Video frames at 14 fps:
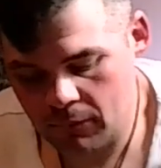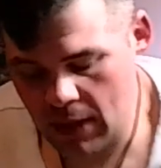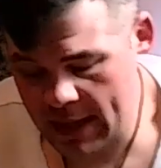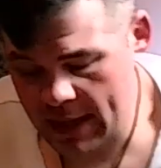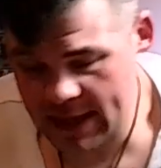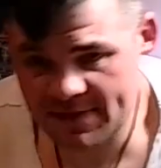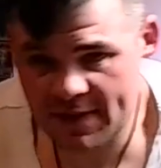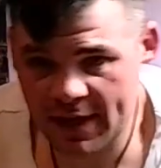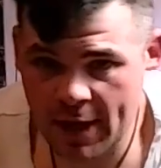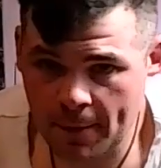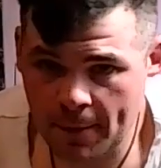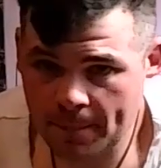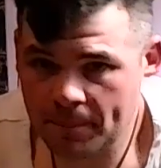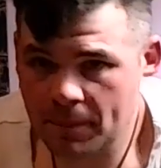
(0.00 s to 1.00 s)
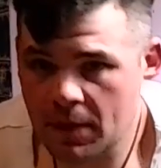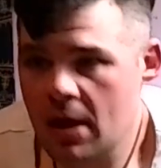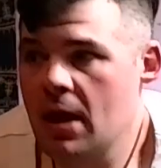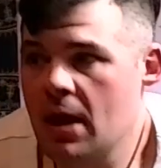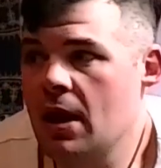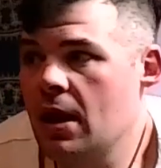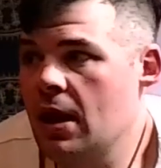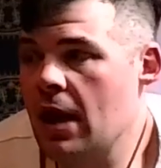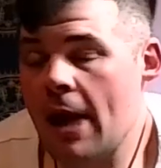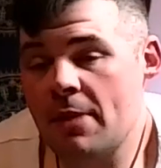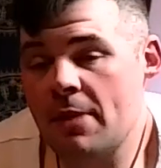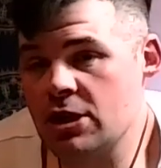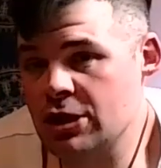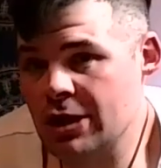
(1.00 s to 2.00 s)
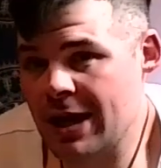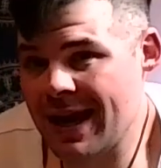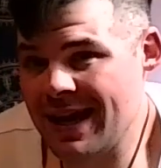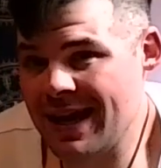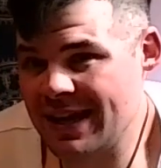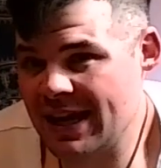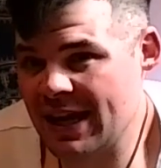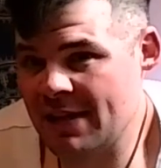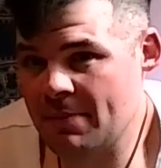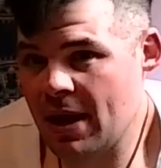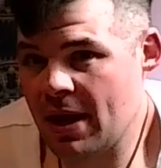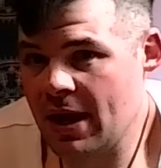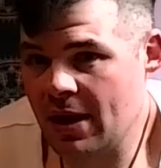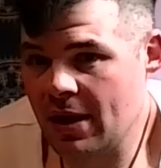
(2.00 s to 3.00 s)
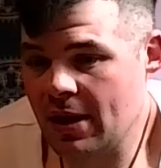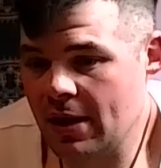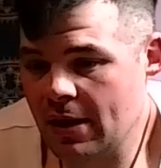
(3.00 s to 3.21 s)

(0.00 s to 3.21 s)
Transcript: Next video, I'm going to try and get my